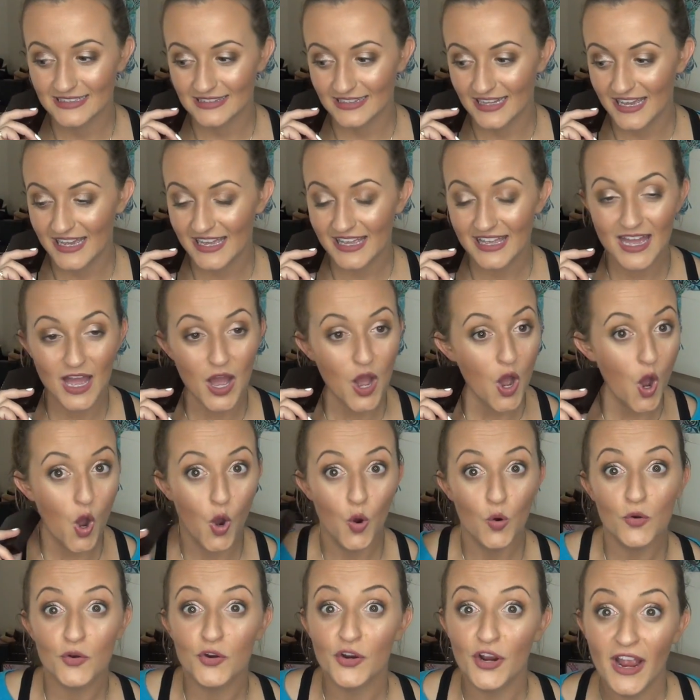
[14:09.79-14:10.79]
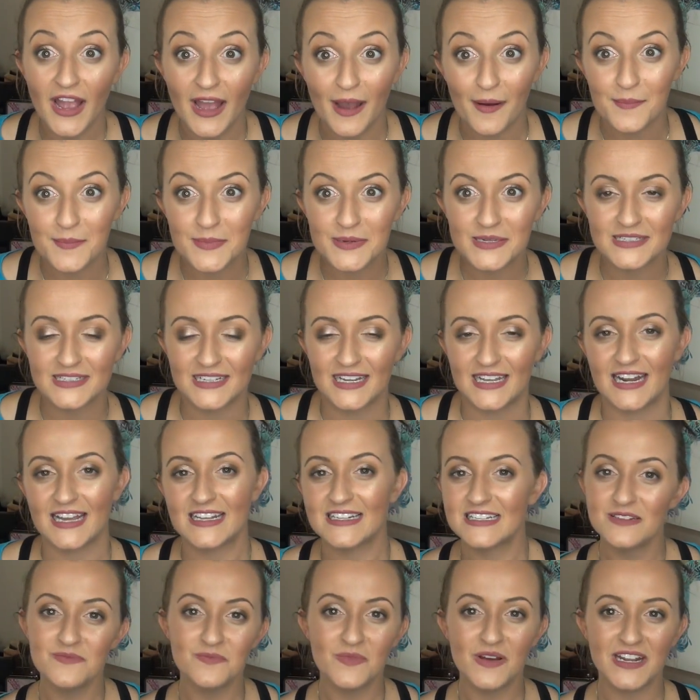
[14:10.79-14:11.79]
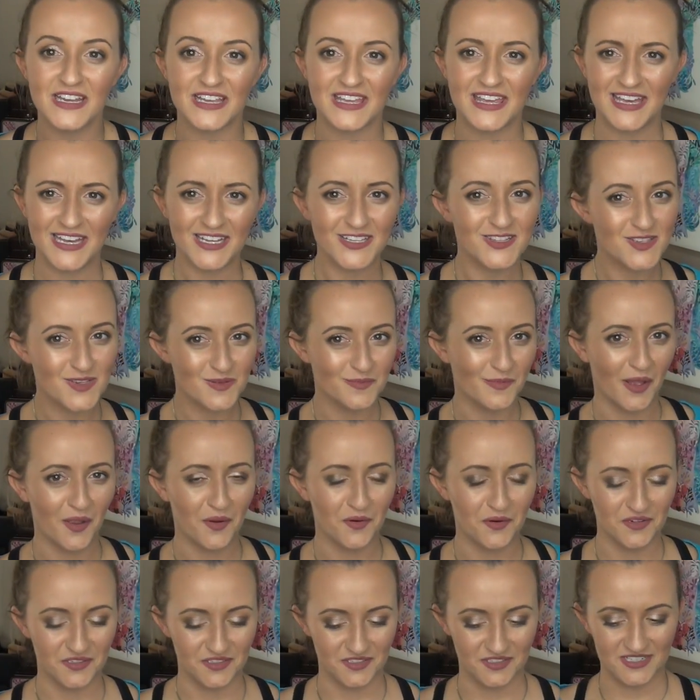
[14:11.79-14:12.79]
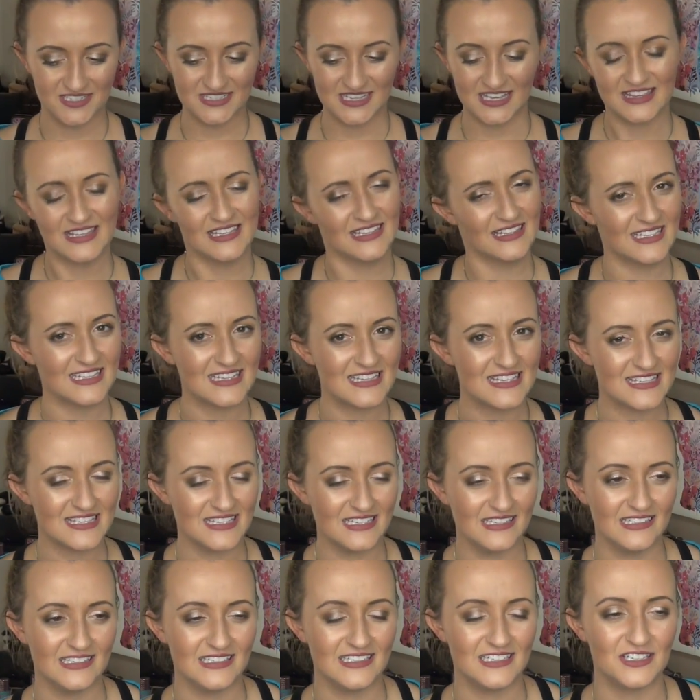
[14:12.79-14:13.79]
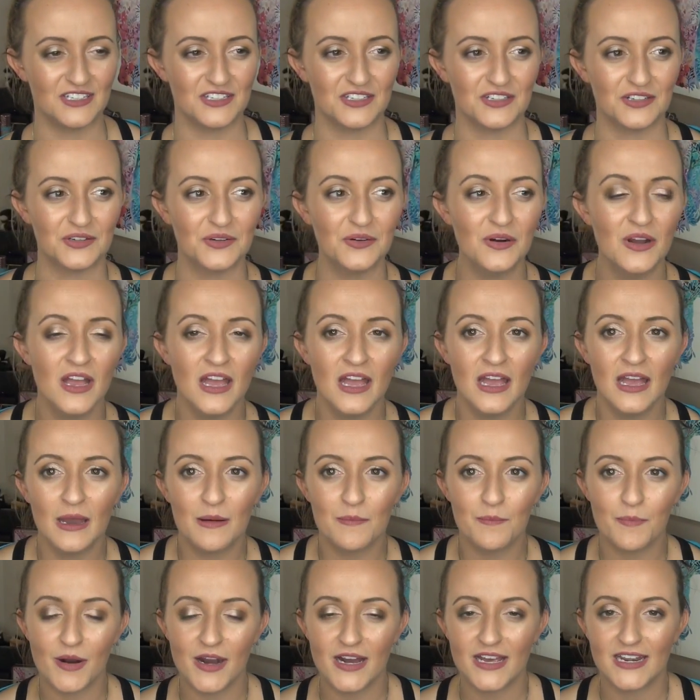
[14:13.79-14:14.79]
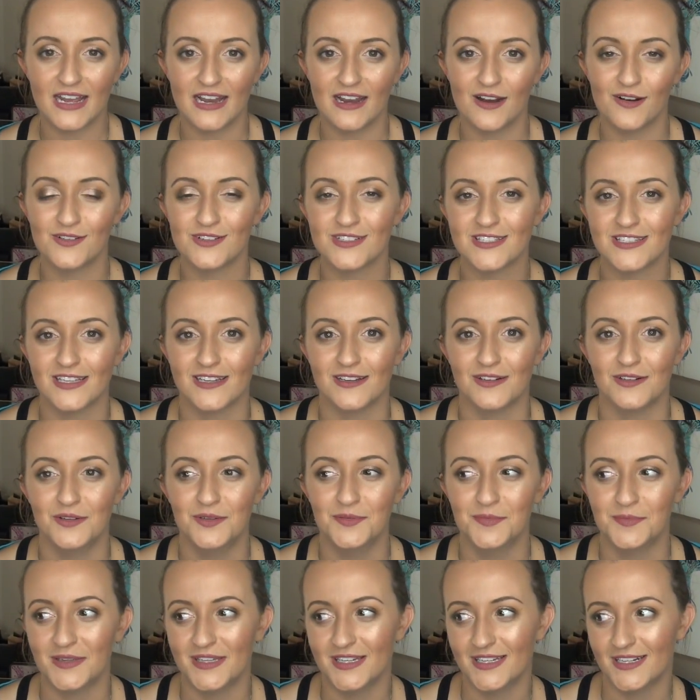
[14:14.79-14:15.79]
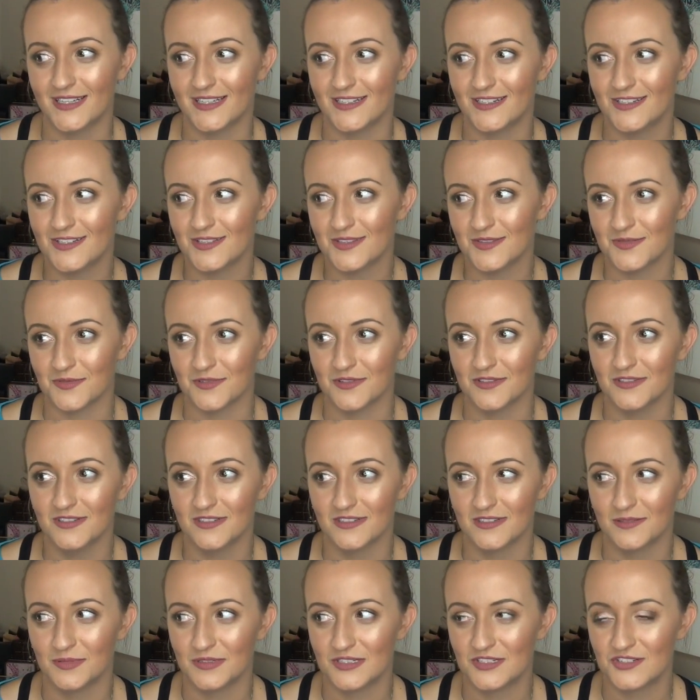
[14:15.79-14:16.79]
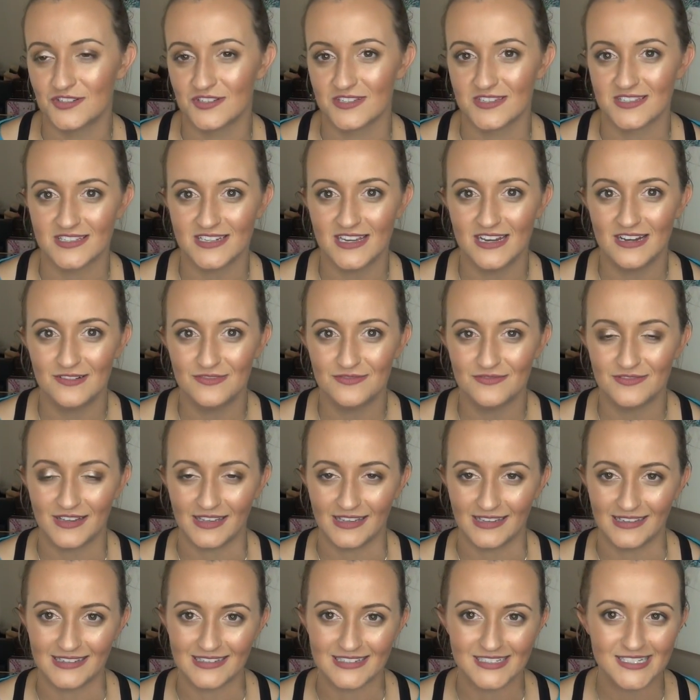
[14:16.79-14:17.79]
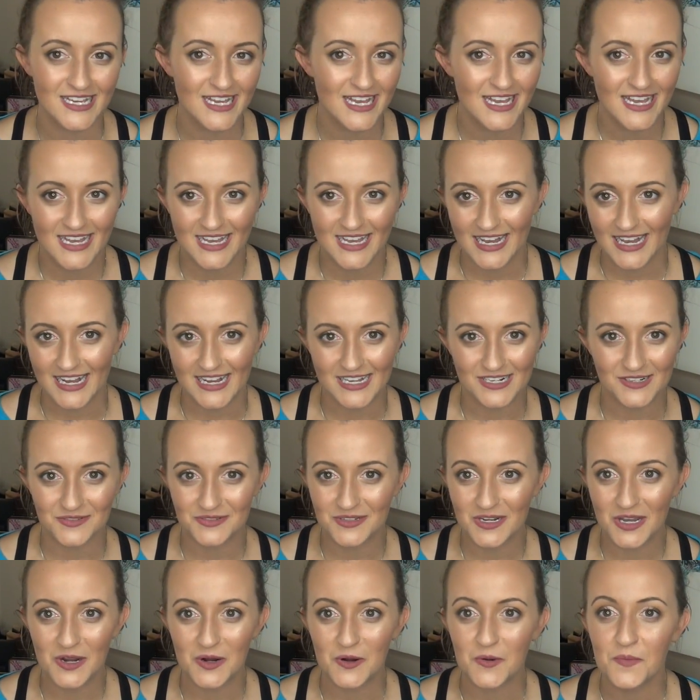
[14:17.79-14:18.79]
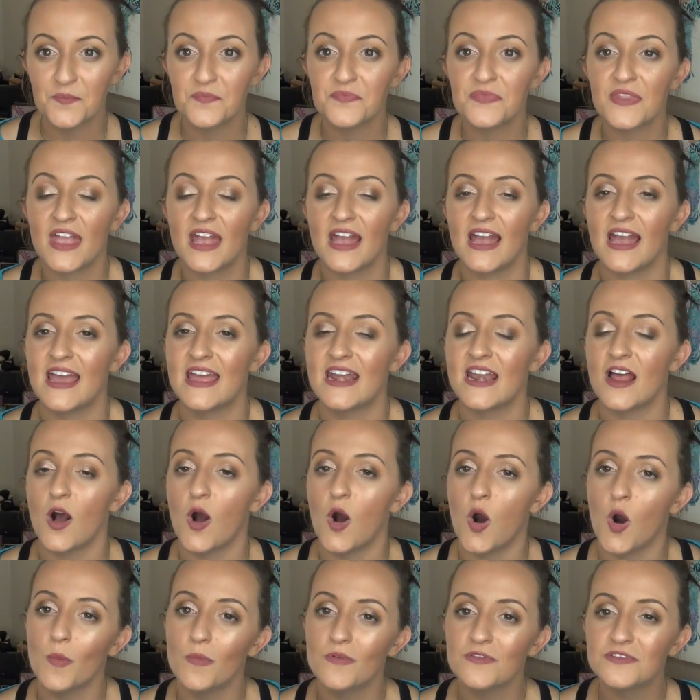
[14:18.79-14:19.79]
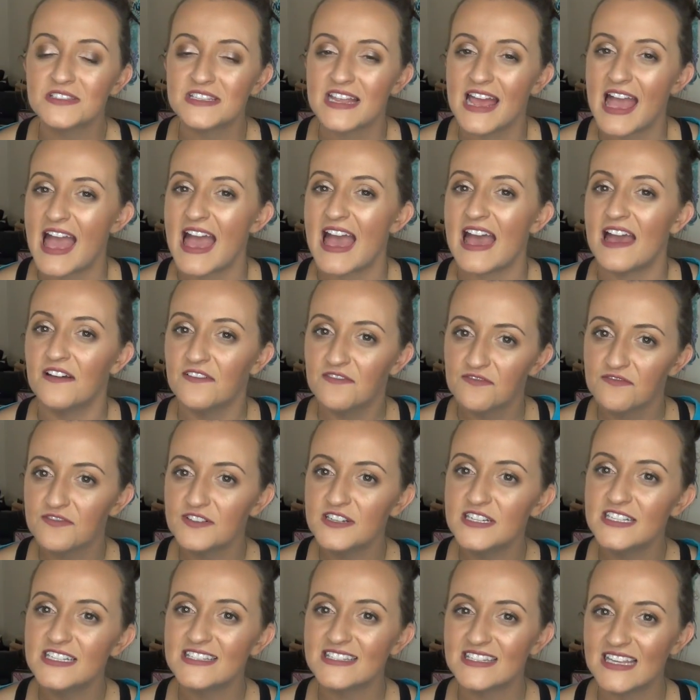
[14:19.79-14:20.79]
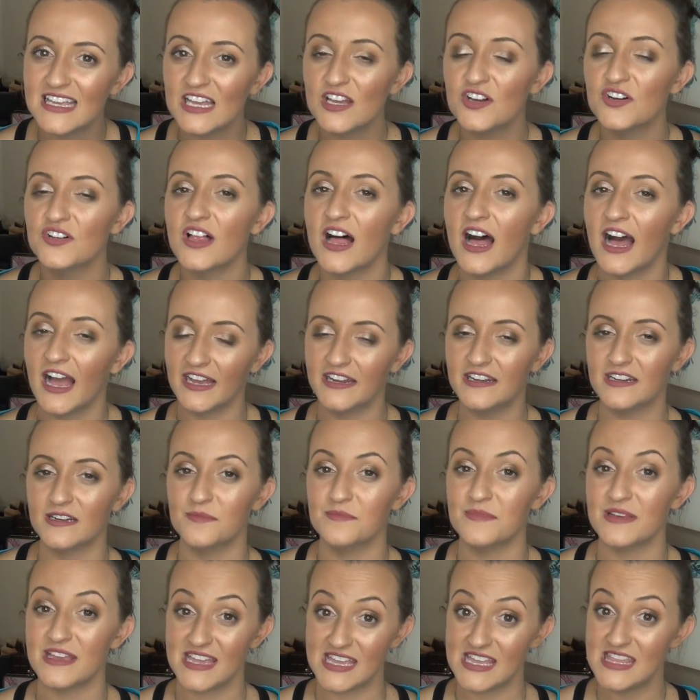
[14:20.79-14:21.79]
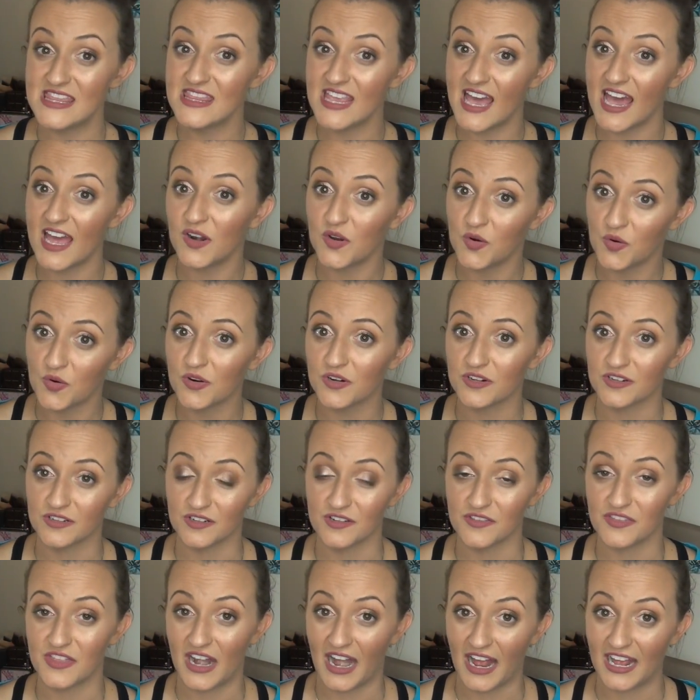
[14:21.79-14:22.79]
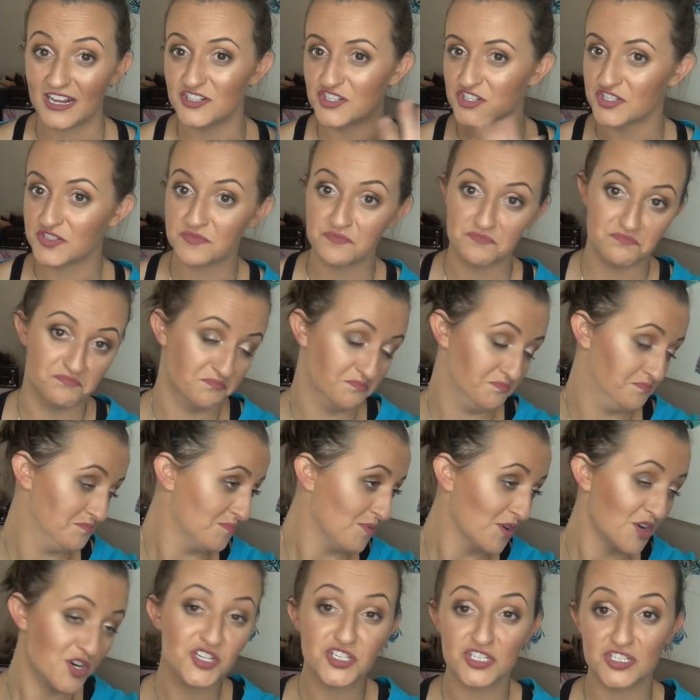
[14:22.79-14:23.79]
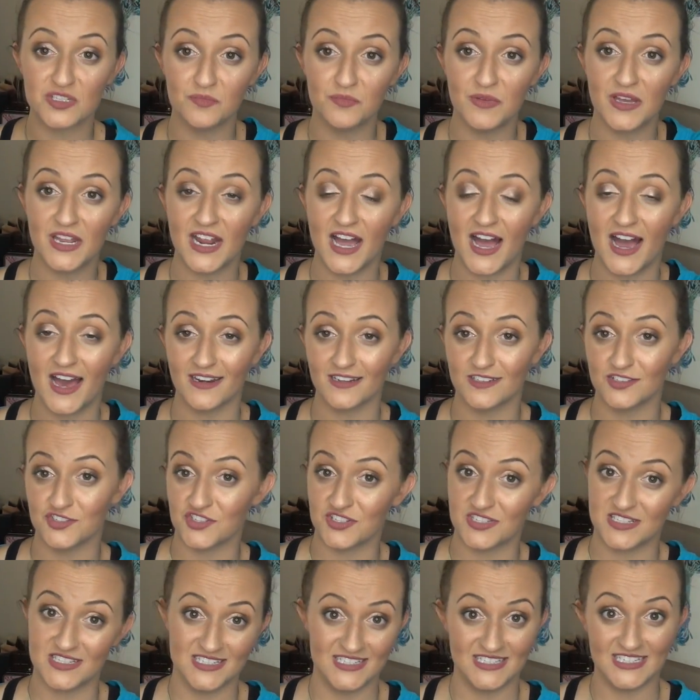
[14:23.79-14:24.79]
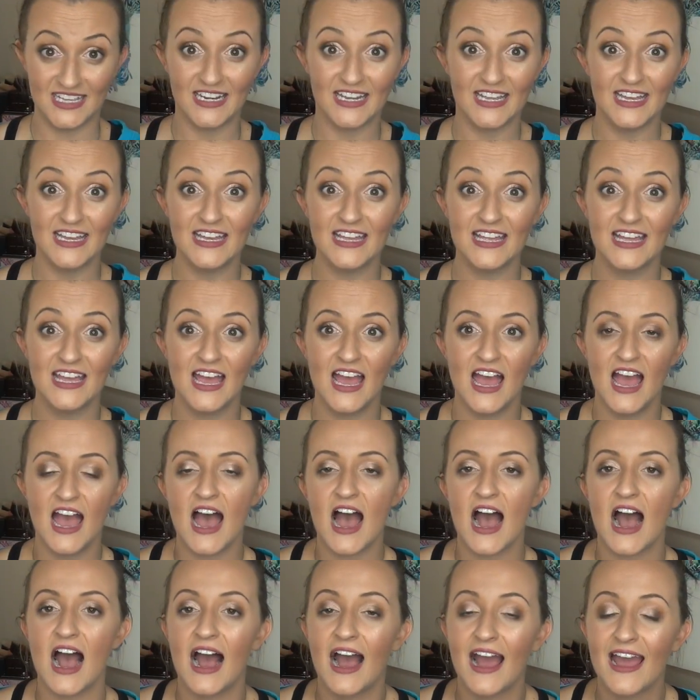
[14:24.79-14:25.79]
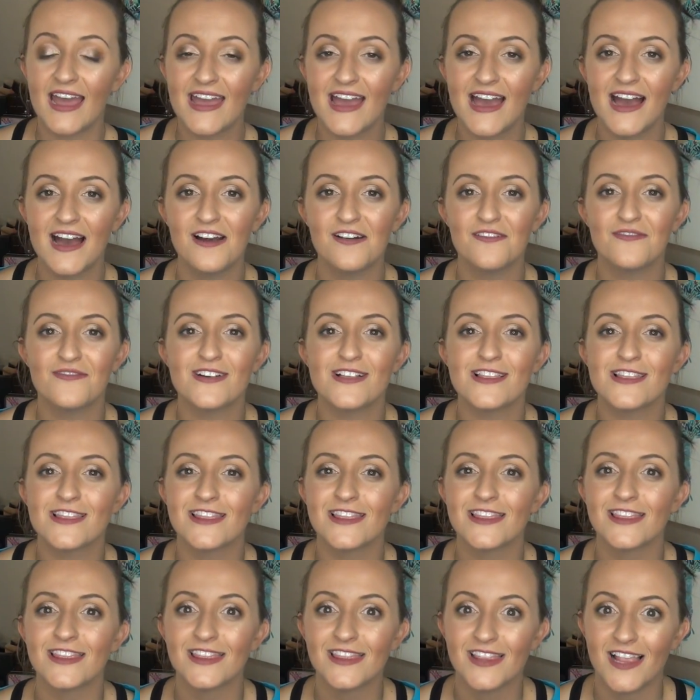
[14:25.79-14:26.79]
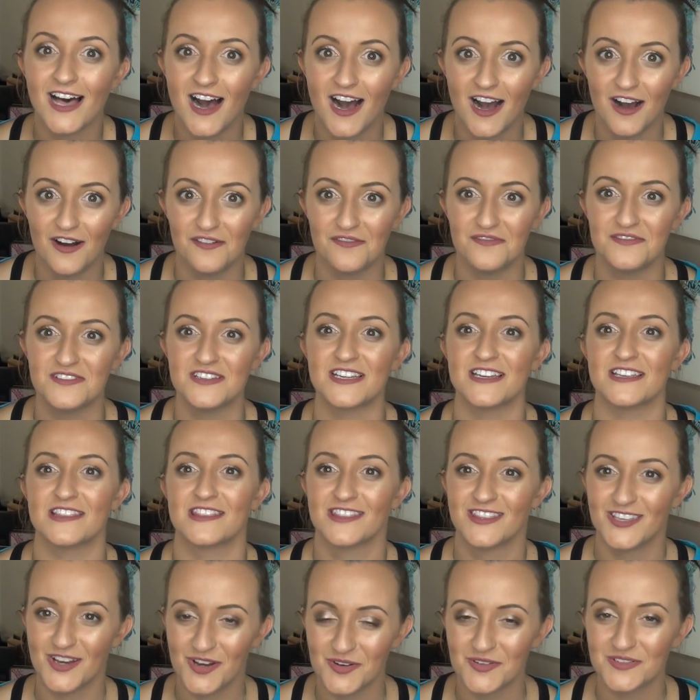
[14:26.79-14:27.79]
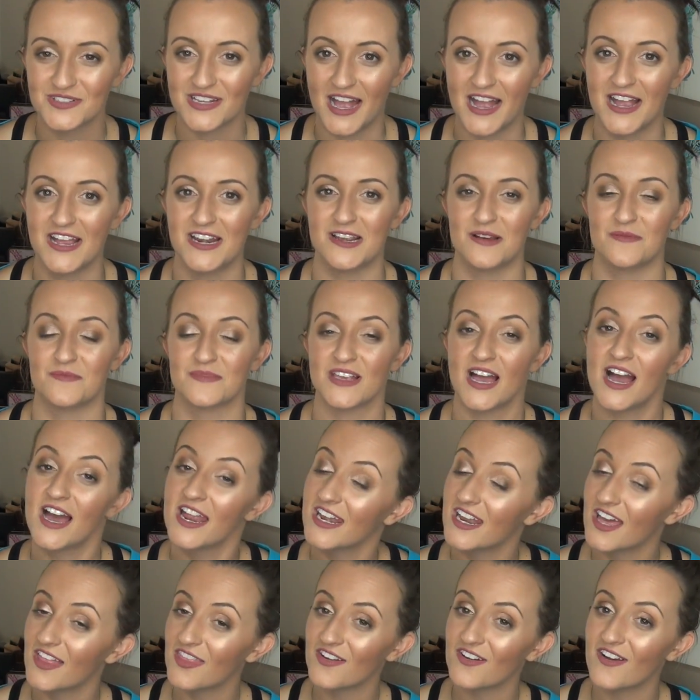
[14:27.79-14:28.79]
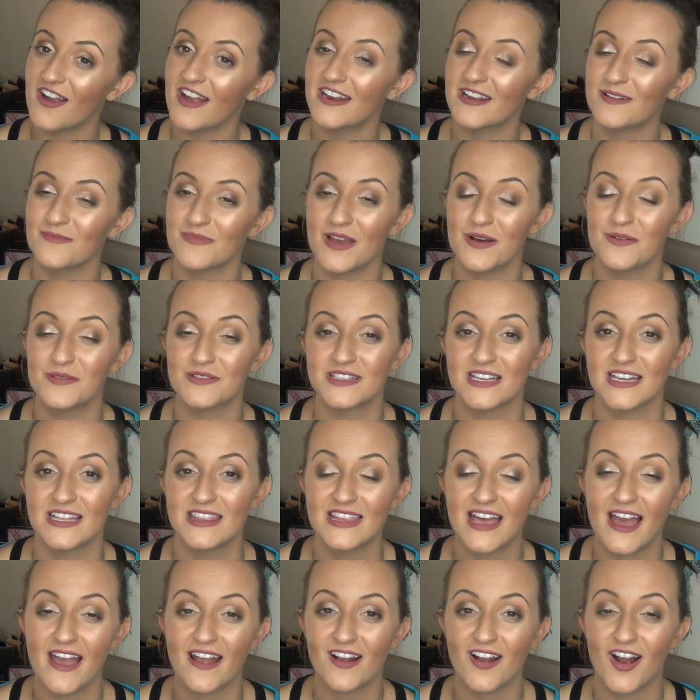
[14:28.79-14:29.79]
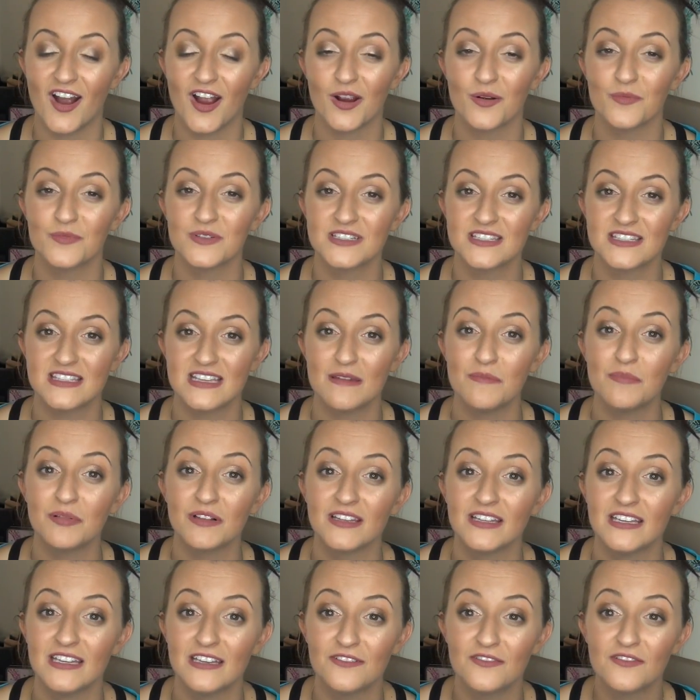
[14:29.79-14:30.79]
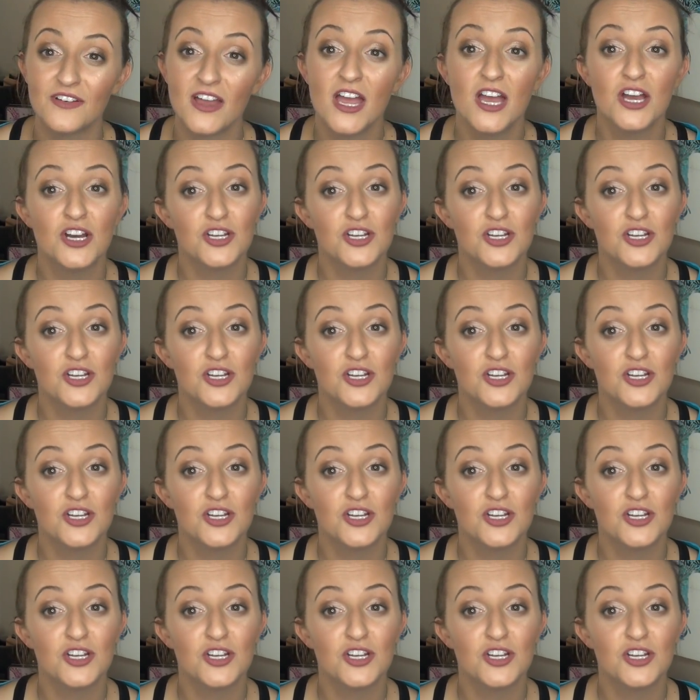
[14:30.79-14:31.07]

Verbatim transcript: Like oh crap. And I didn't want to cancel my order because I think that's silly to do. But I was like, oh man, I just ordered a bunch of stuff and I don't know. And almost every single item in that order that I just pushed submit on and just did it, I have loved those items. Another item that was in that cart was the belif